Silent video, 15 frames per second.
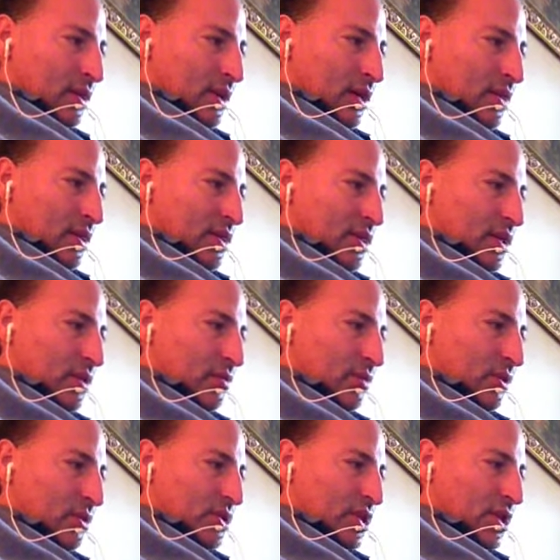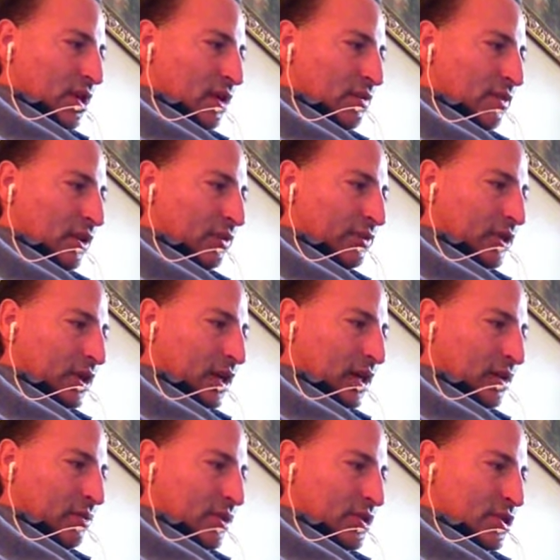And the thin rosy
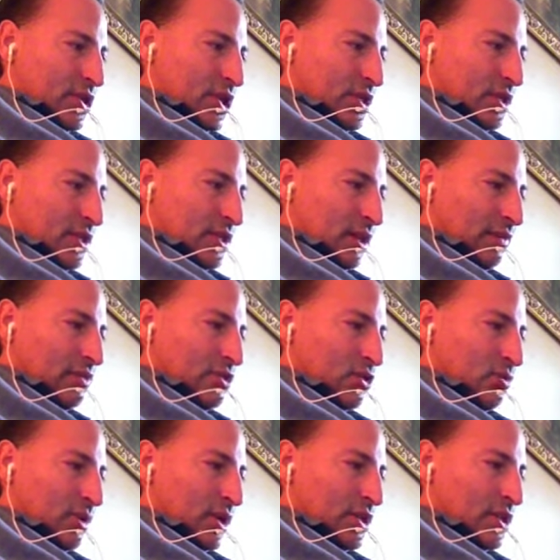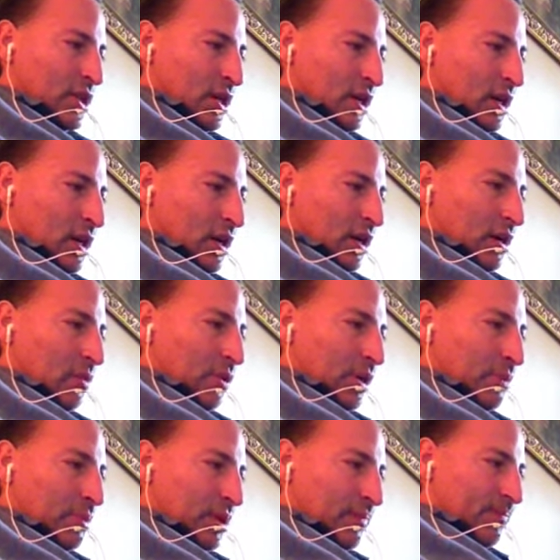convolvuli, which Jesus loved so much, are
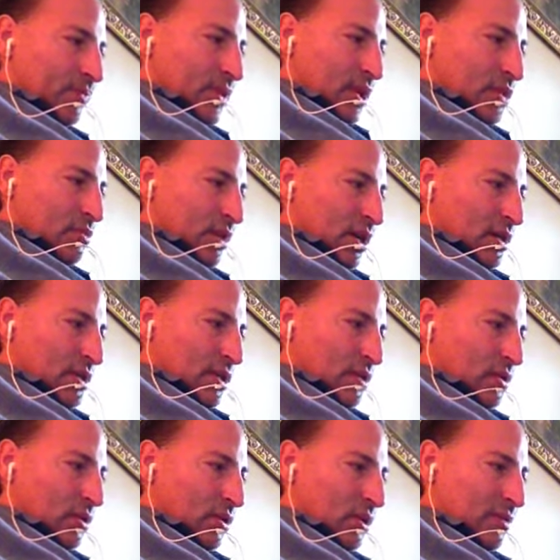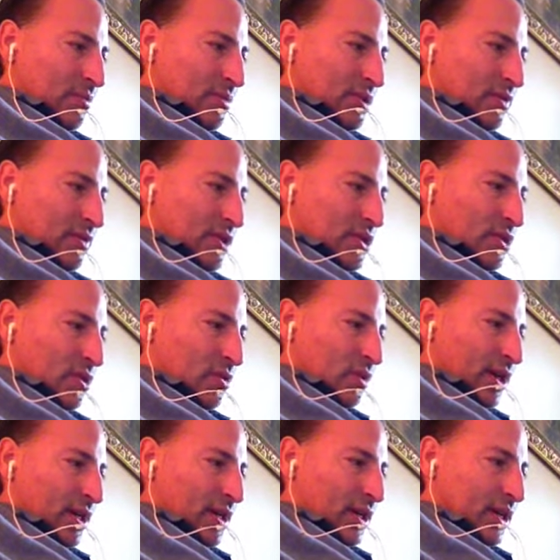weeping, as well as the corymbs of the
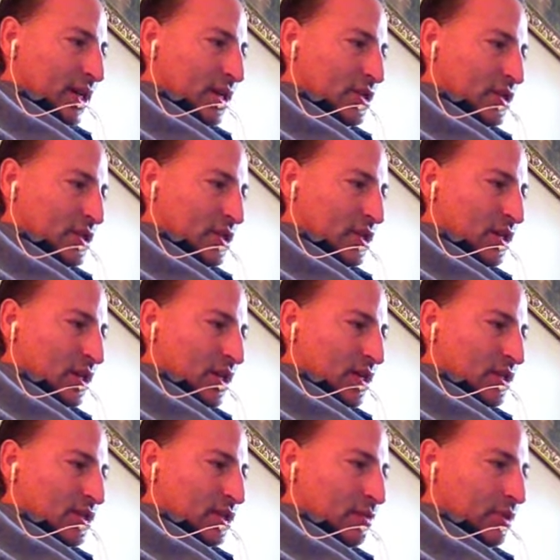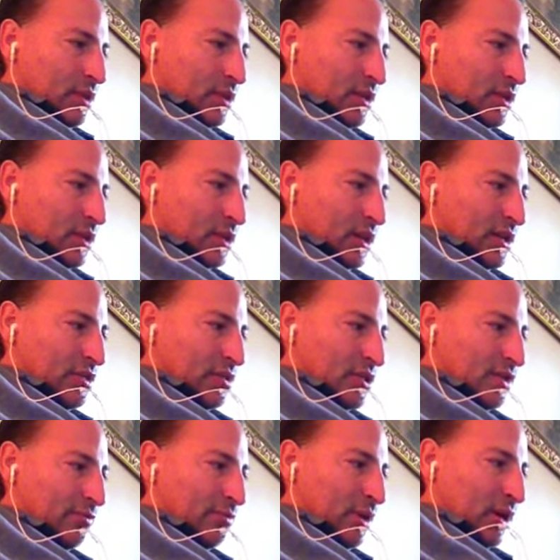snow-white acacias, similar to clusters
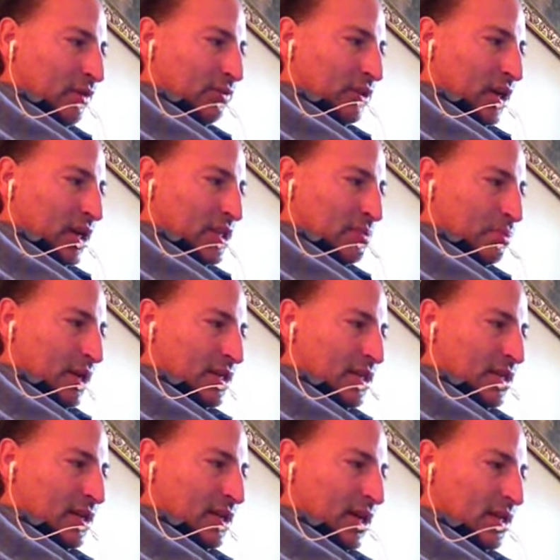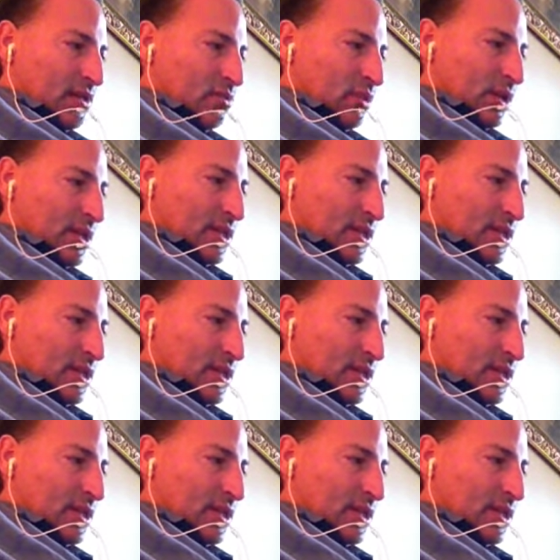of butterflies pressing against one